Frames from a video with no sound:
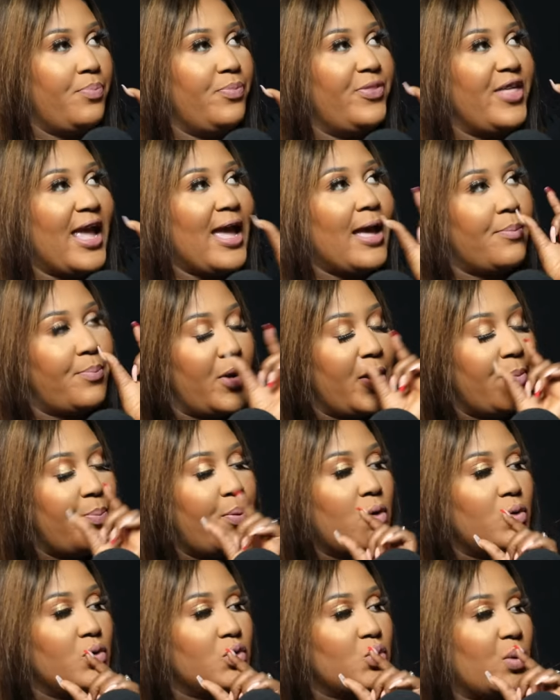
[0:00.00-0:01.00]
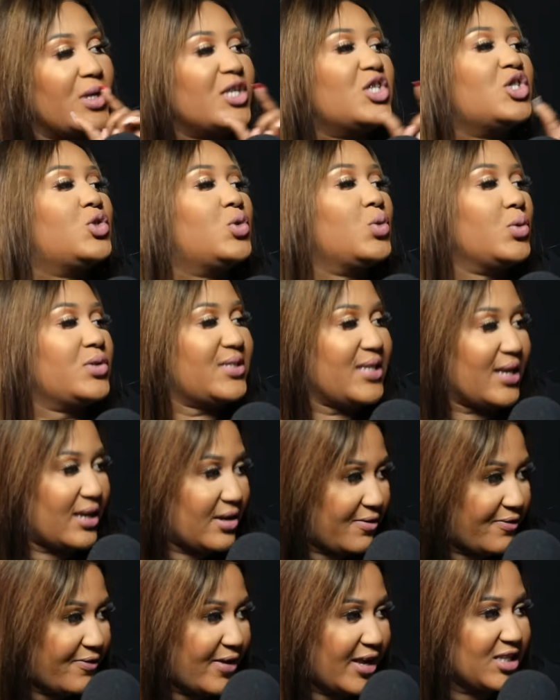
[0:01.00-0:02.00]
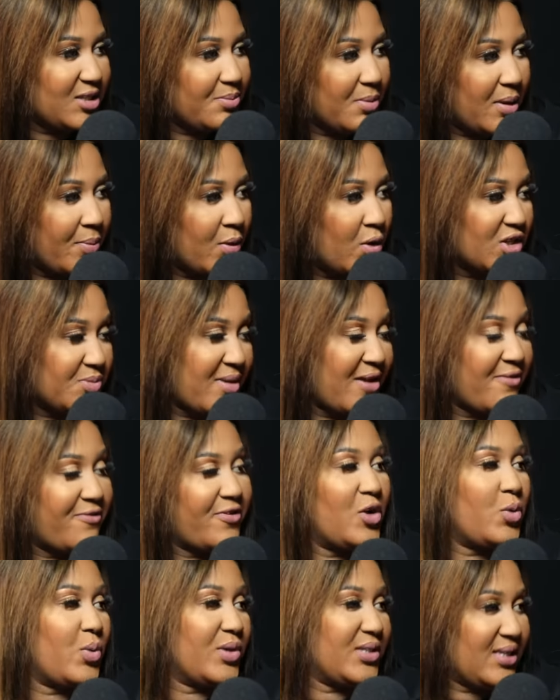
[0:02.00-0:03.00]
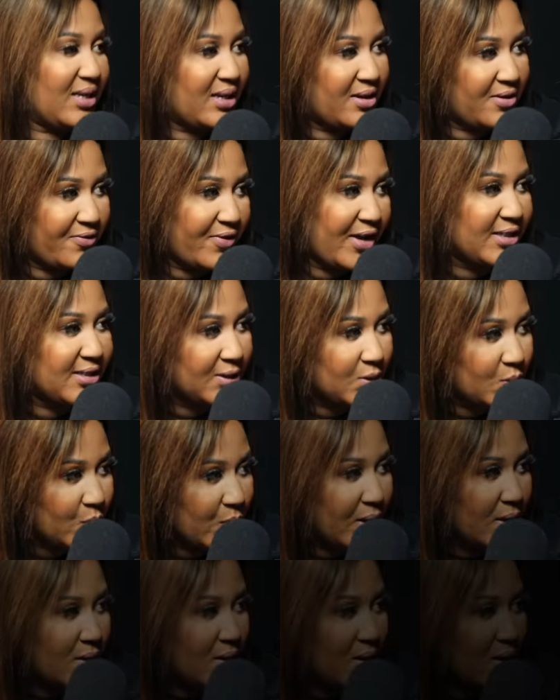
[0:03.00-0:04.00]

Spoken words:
their purpose was to sacrifice me because my friend was sacrificed as well.